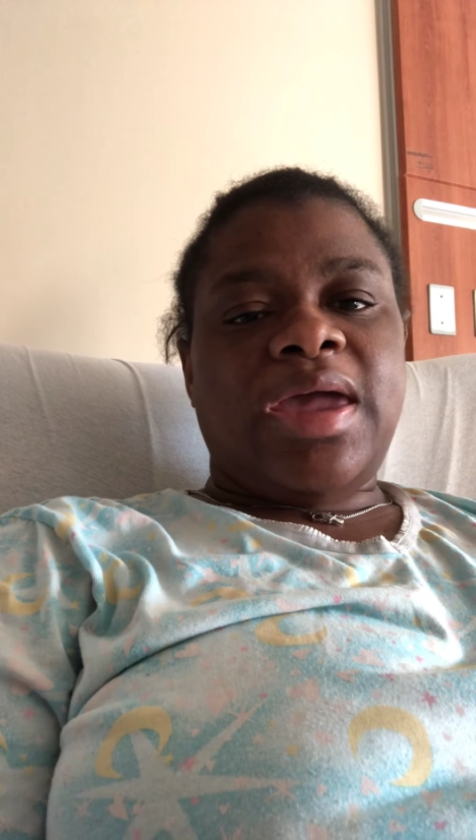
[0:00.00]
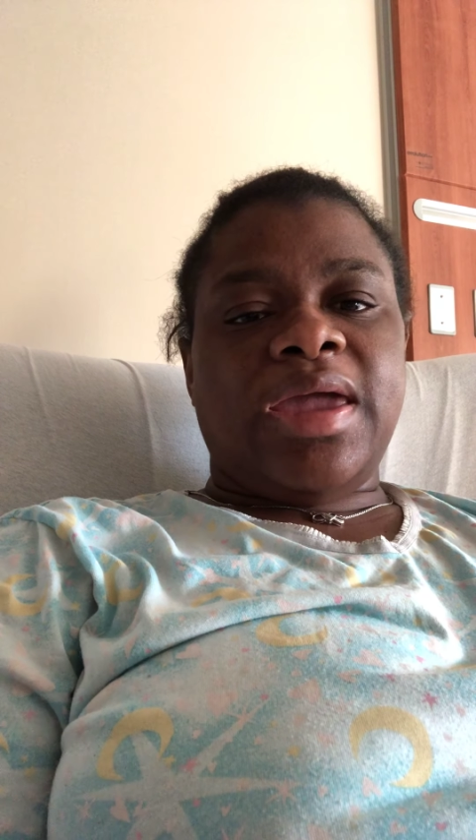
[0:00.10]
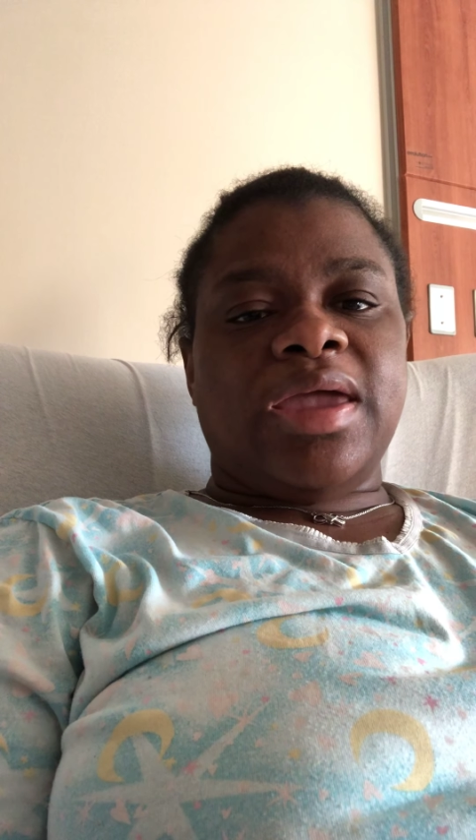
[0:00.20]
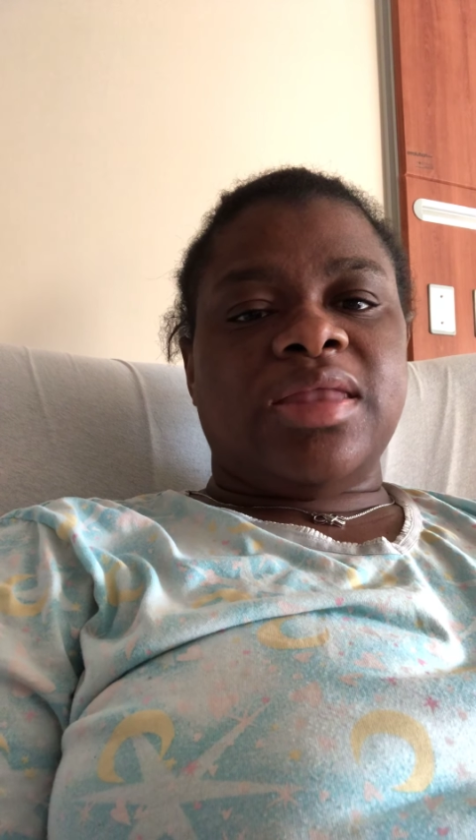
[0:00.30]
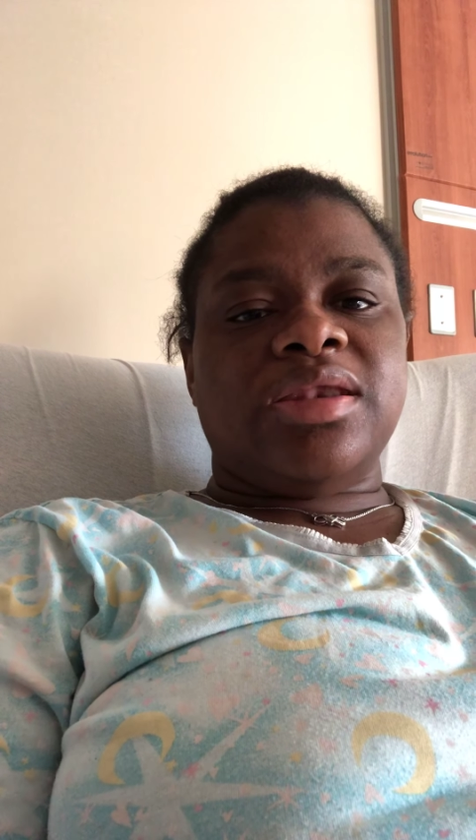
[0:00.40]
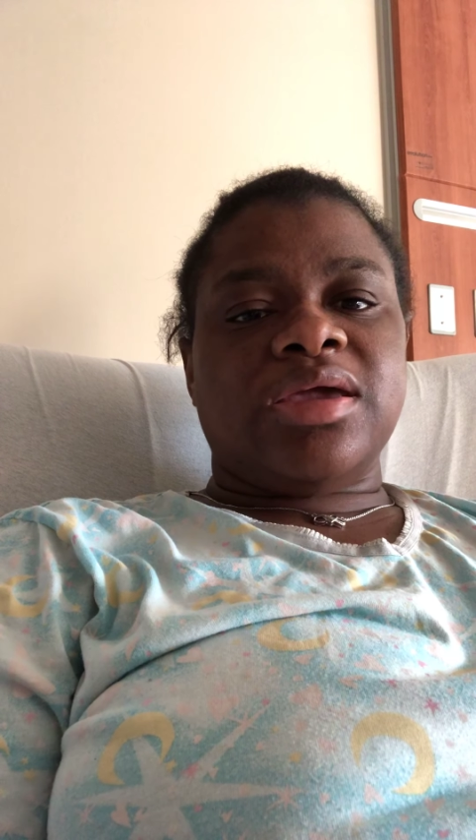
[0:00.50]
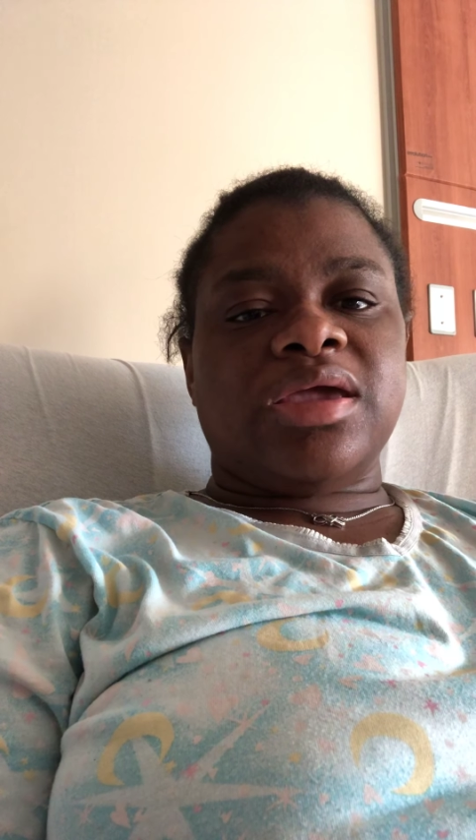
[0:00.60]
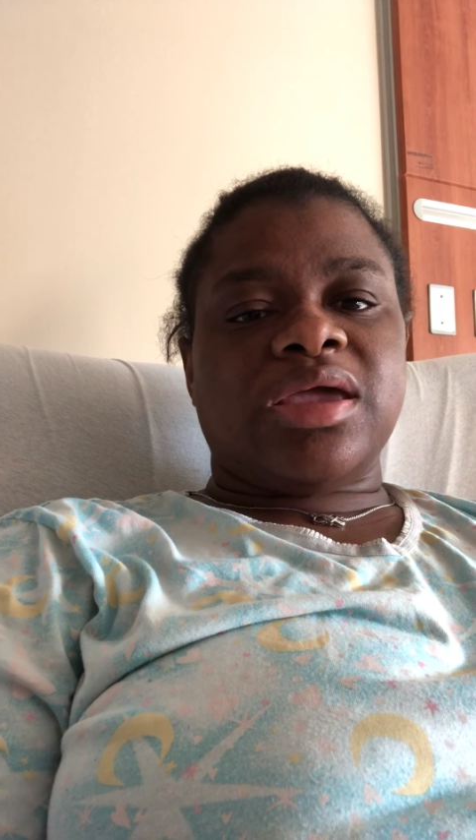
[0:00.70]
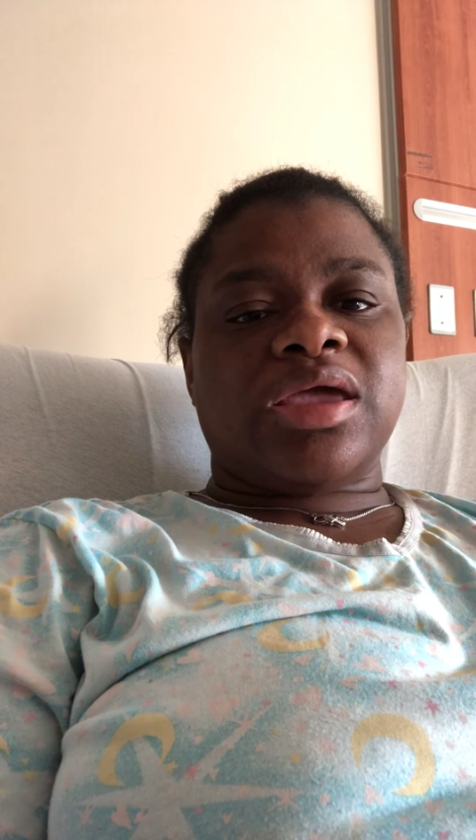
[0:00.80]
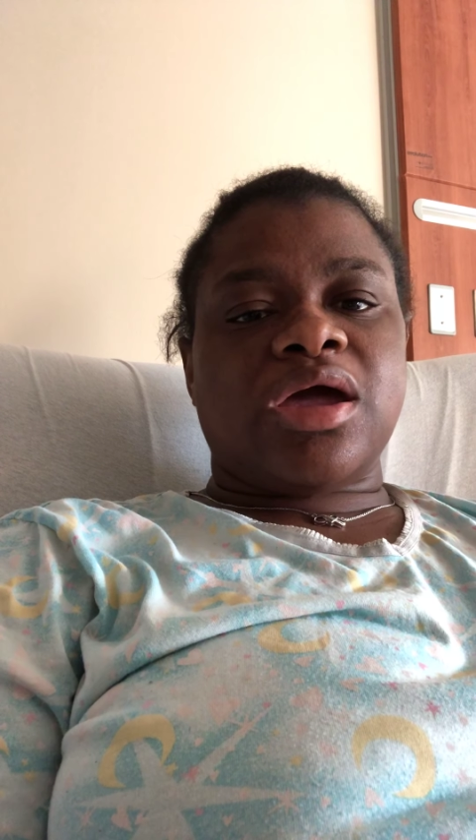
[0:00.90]
and
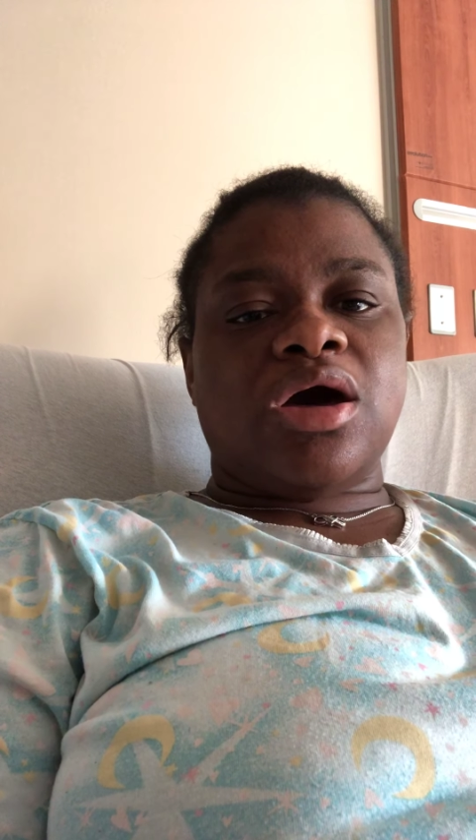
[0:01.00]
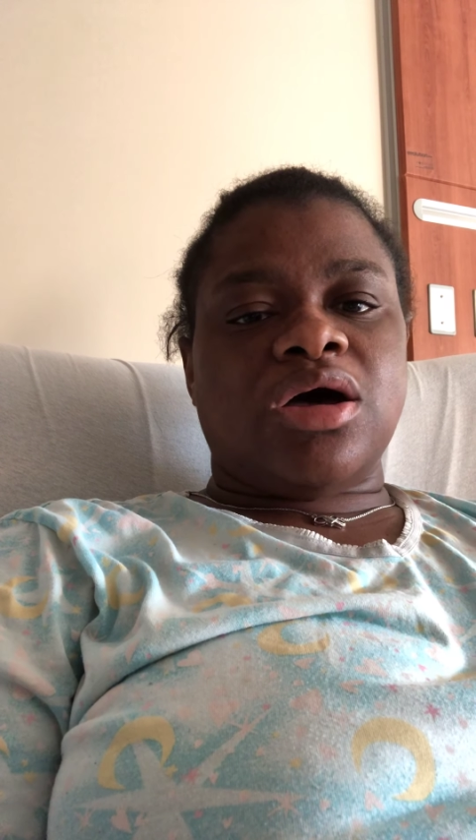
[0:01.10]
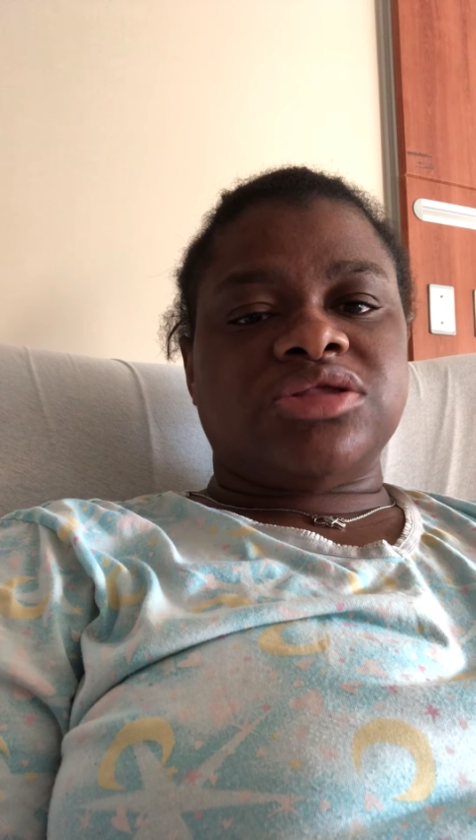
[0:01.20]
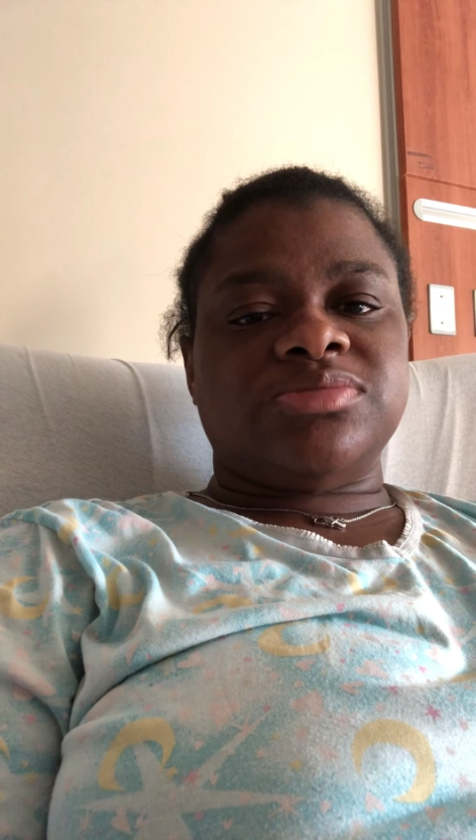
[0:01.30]
can cause